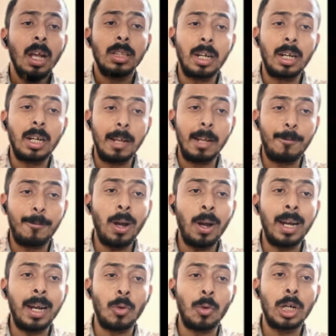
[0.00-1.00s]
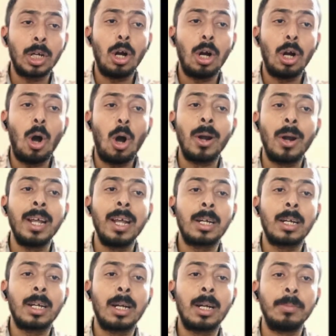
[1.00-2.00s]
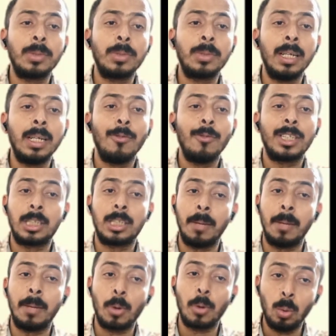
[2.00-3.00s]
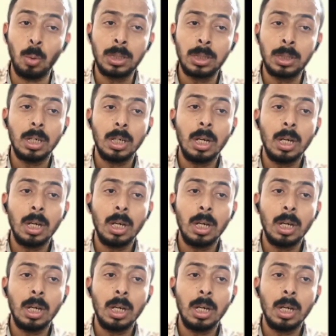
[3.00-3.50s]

The default network already comes in with some rules,